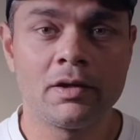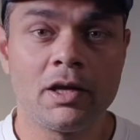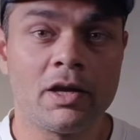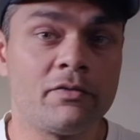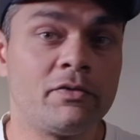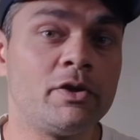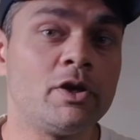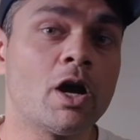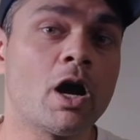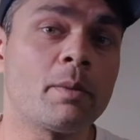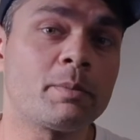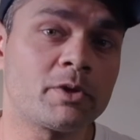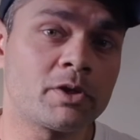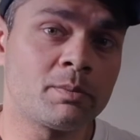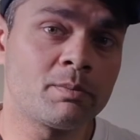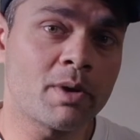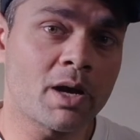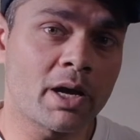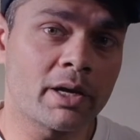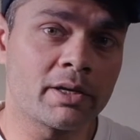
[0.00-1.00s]
If the
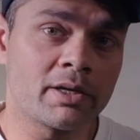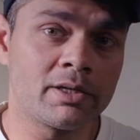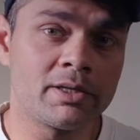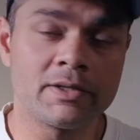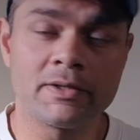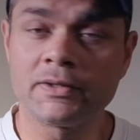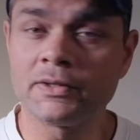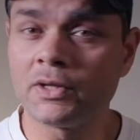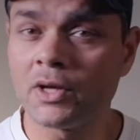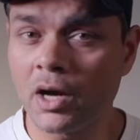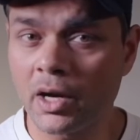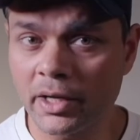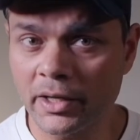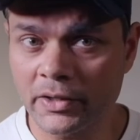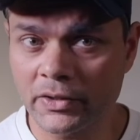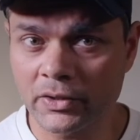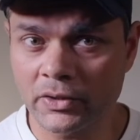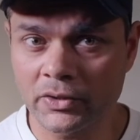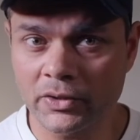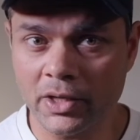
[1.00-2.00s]
option buyer does not
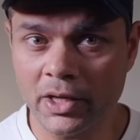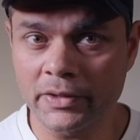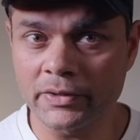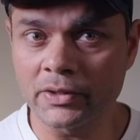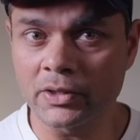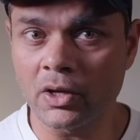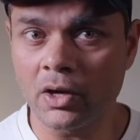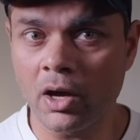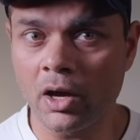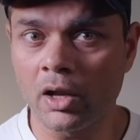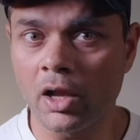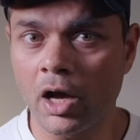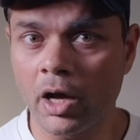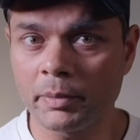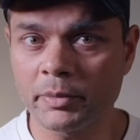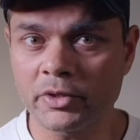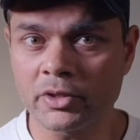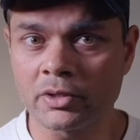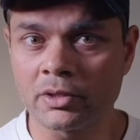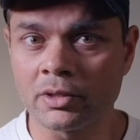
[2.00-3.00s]
exercise the call
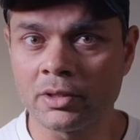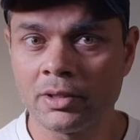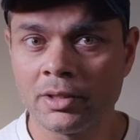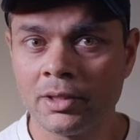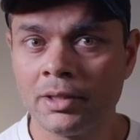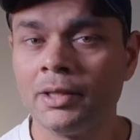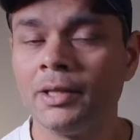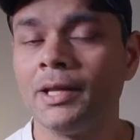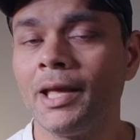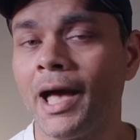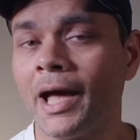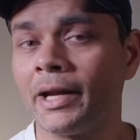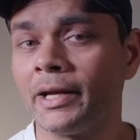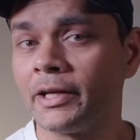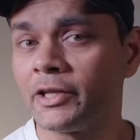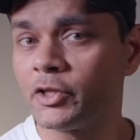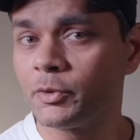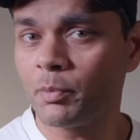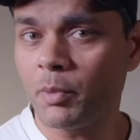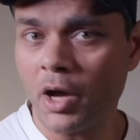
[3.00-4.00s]
option
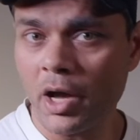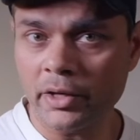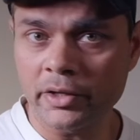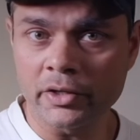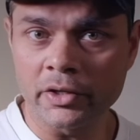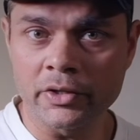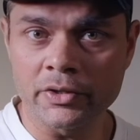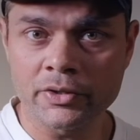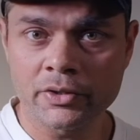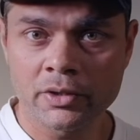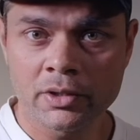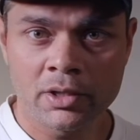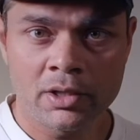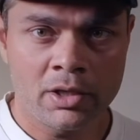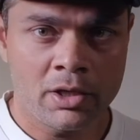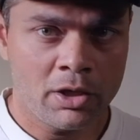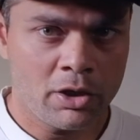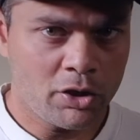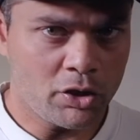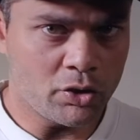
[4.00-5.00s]
and it expires,
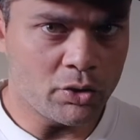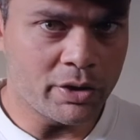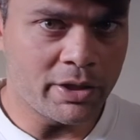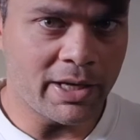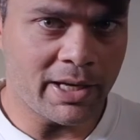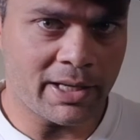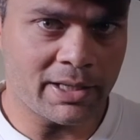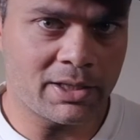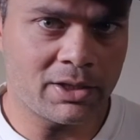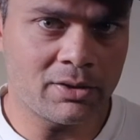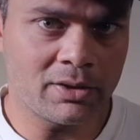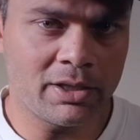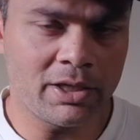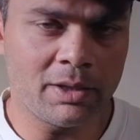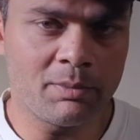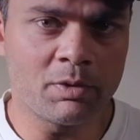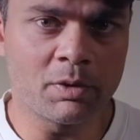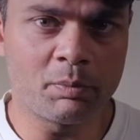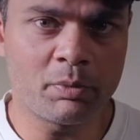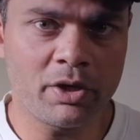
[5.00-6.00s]
you get to
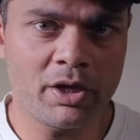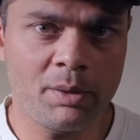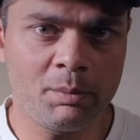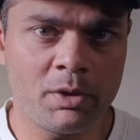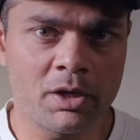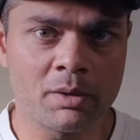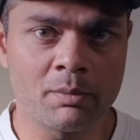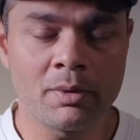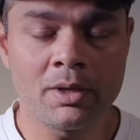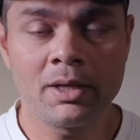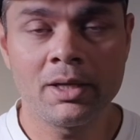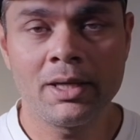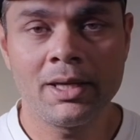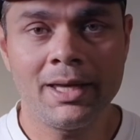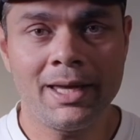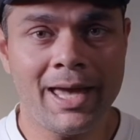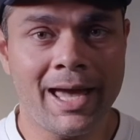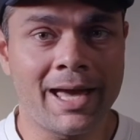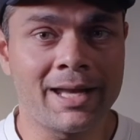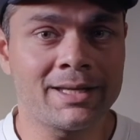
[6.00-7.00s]
keep the premium
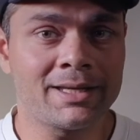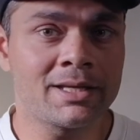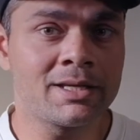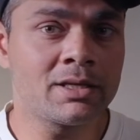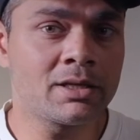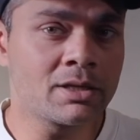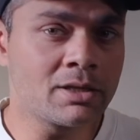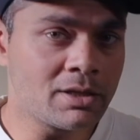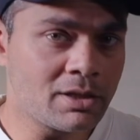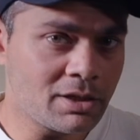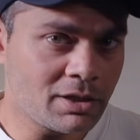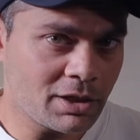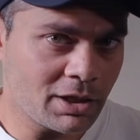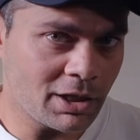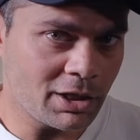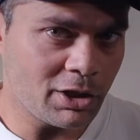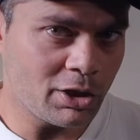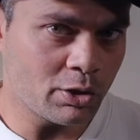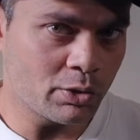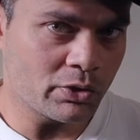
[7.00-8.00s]
and can
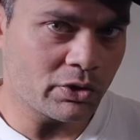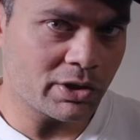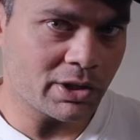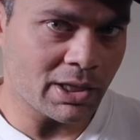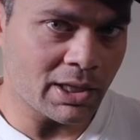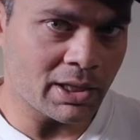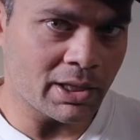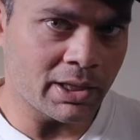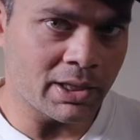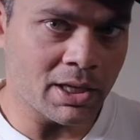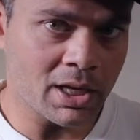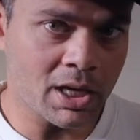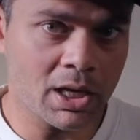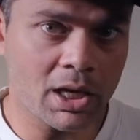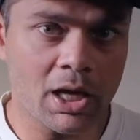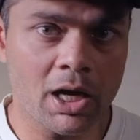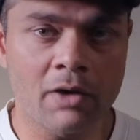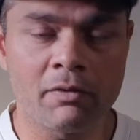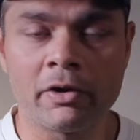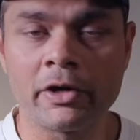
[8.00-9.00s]
continue selling
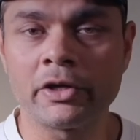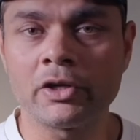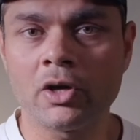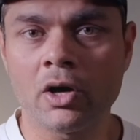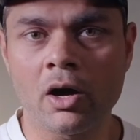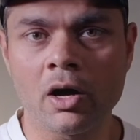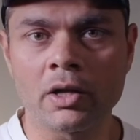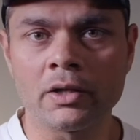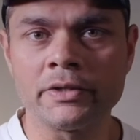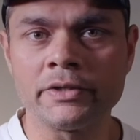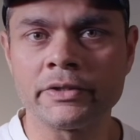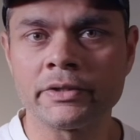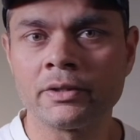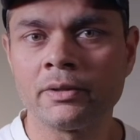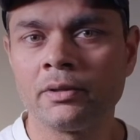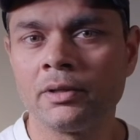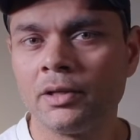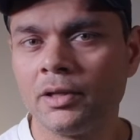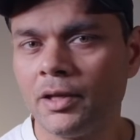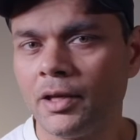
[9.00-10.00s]
covered calls
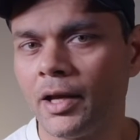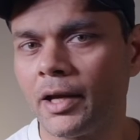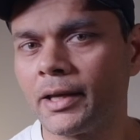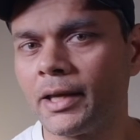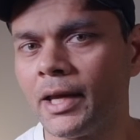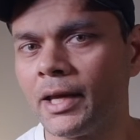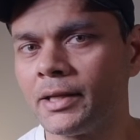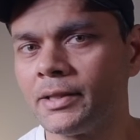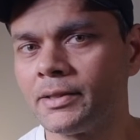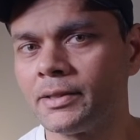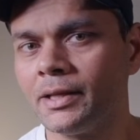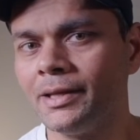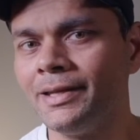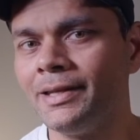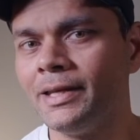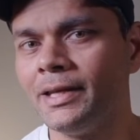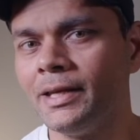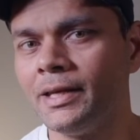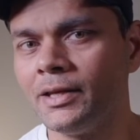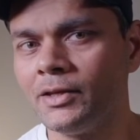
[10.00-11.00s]
against
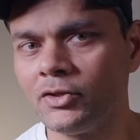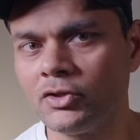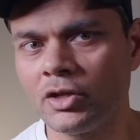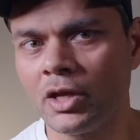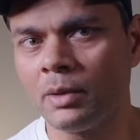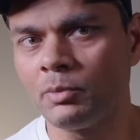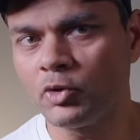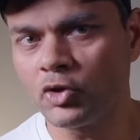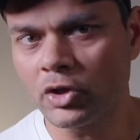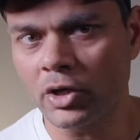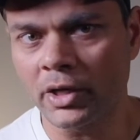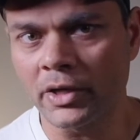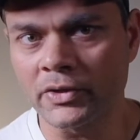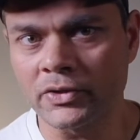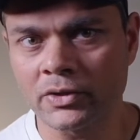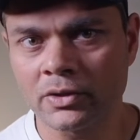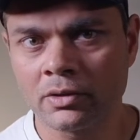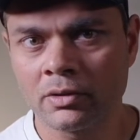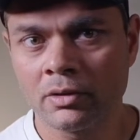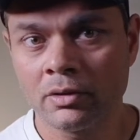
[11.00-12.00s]
the same
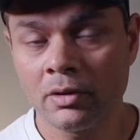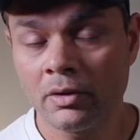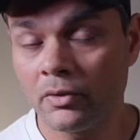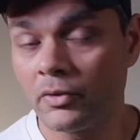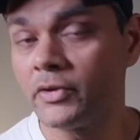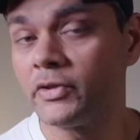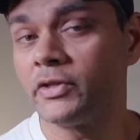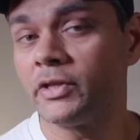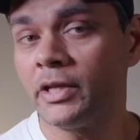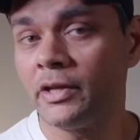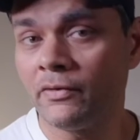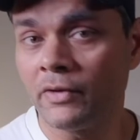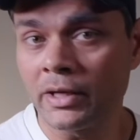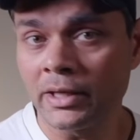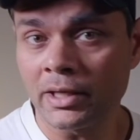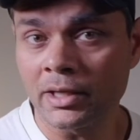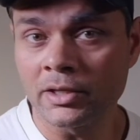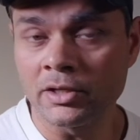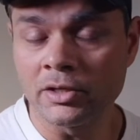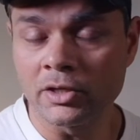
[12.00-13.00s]
shares,
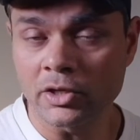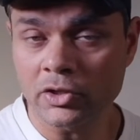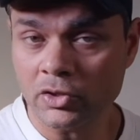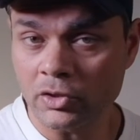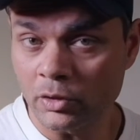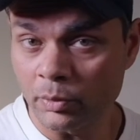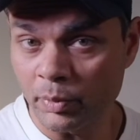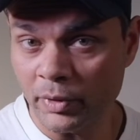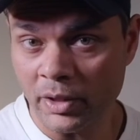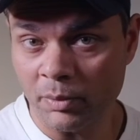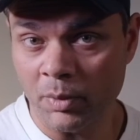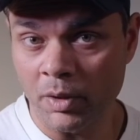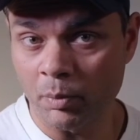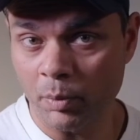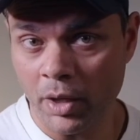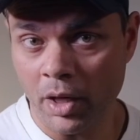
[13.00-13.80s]
receiving additional premium